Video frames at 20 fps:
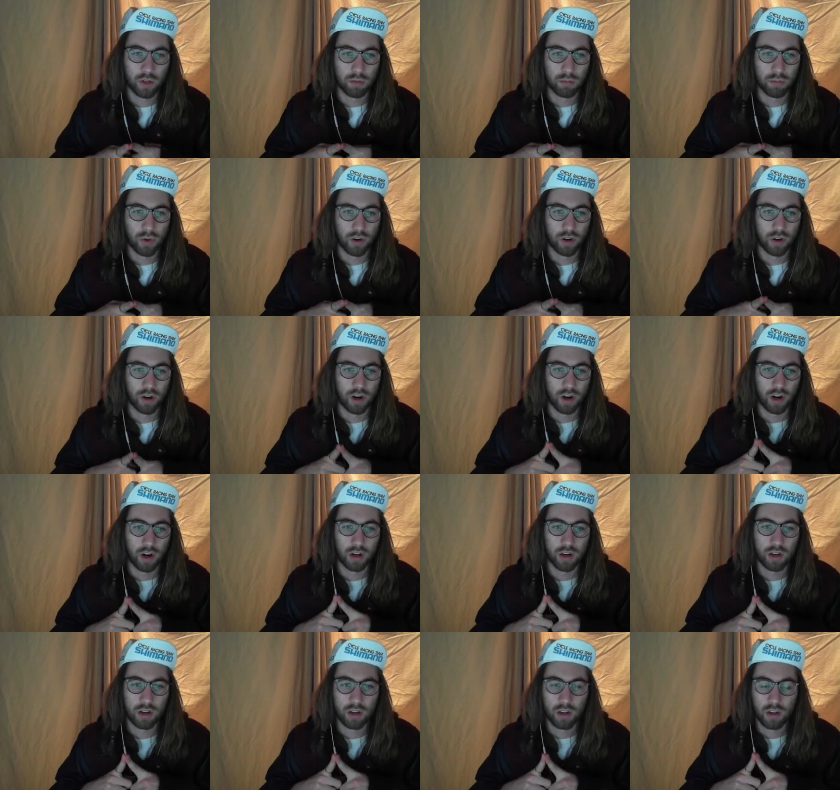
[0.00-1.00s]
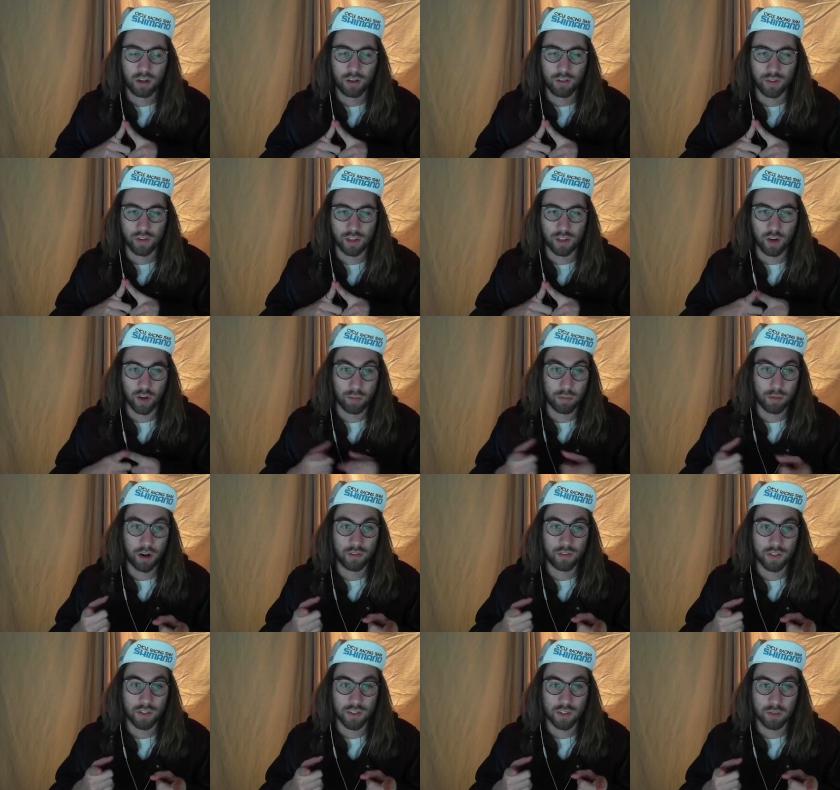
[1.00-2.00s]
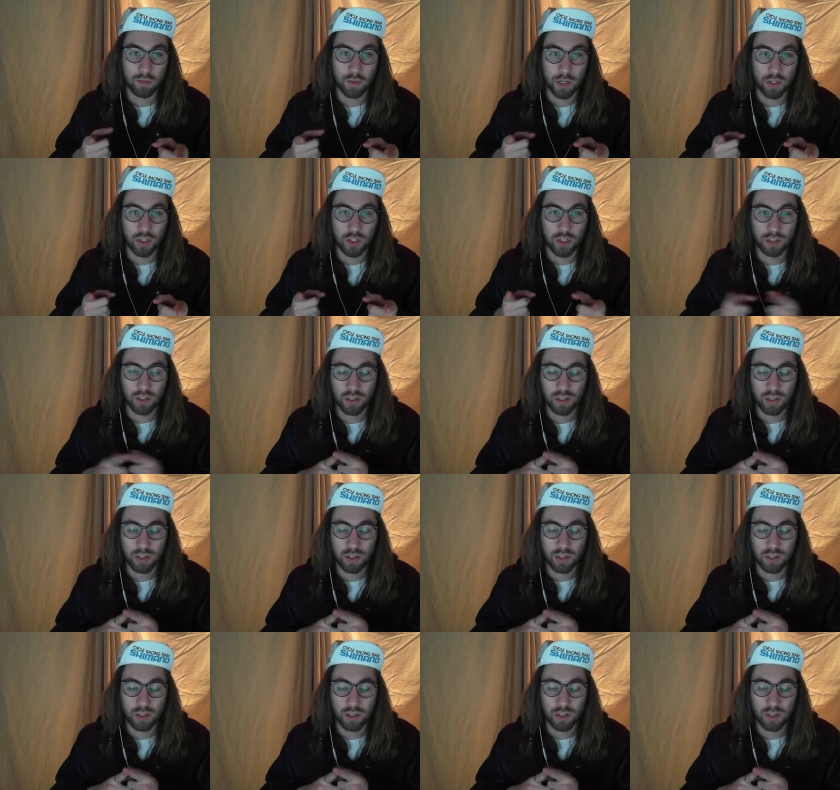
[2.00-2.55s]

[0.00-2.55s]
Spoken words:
import your car for the out-of-province inspection.